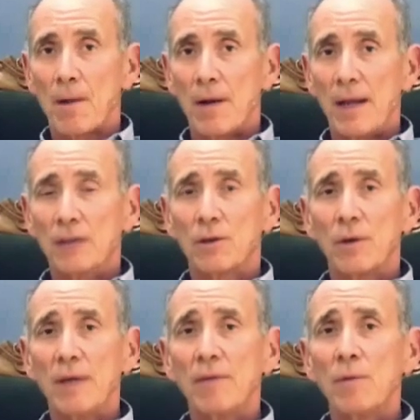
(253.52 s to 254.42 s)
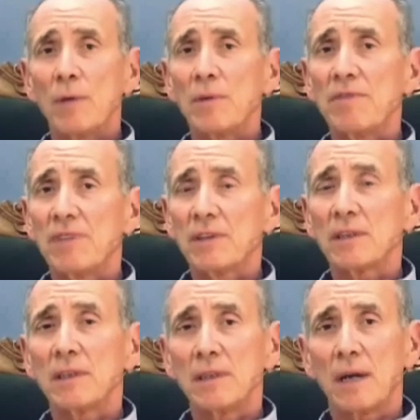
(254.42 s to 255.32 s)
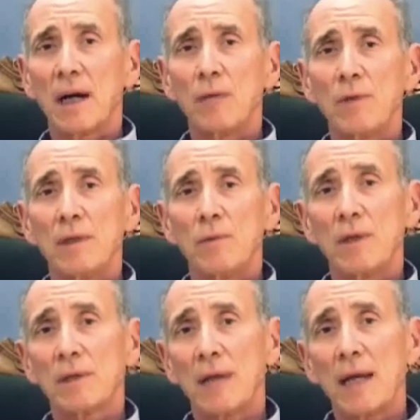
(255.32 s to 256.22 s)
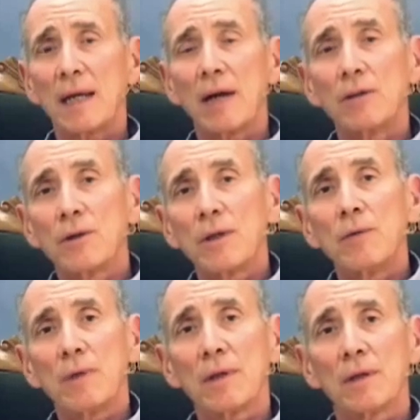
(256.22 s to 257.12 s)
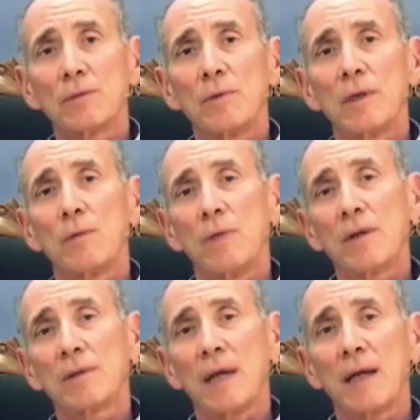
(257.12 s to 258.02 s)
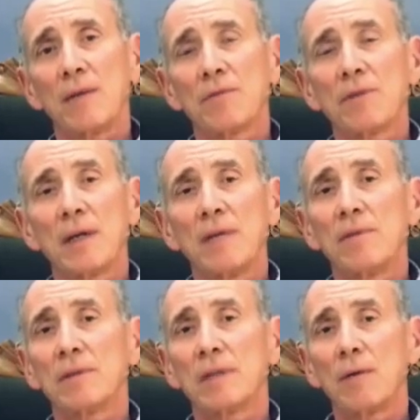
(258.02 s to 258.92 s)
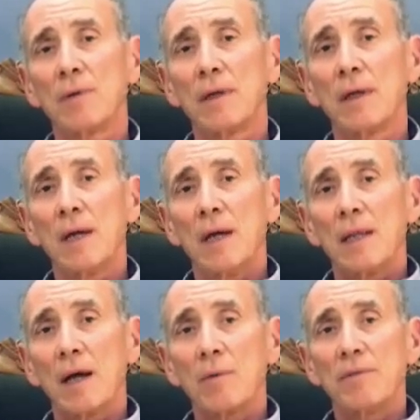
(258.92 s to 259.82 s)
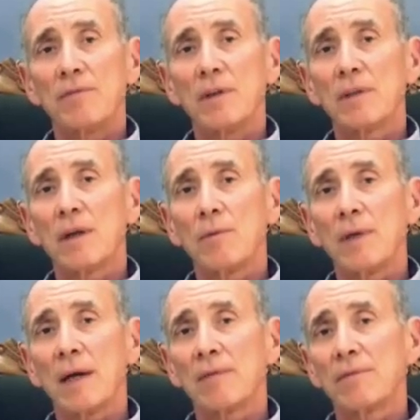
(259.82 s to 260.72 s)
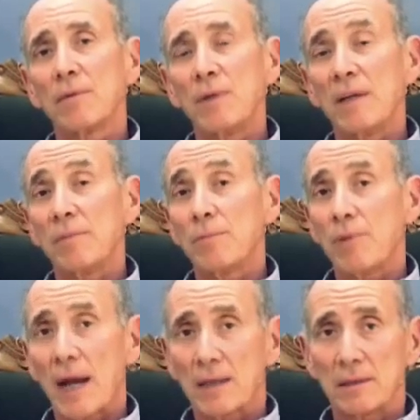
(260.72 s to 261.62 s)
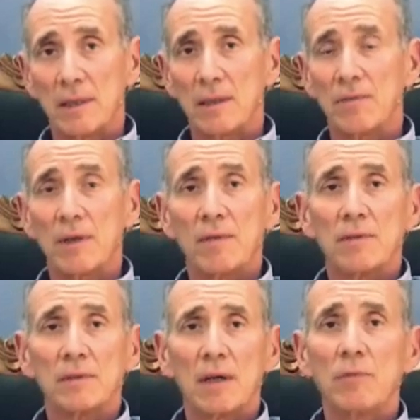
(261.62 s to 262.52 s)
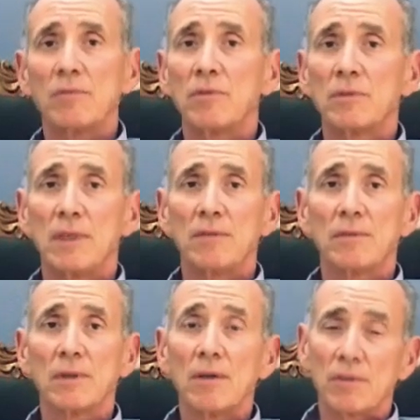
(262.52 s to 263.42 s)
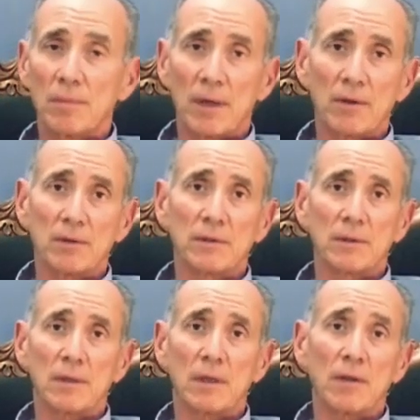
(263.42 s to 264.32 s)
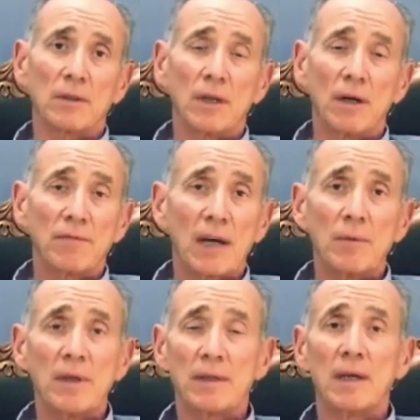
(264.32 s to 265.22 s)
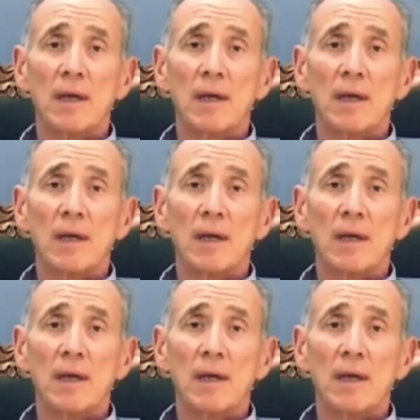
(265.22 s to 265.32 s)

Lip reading: Right? And so even when we physically die, we are taking our learning with us. We are taking the forgiveness that we feel that we have been practicing, the forgiveness that we've received from others, or the love that we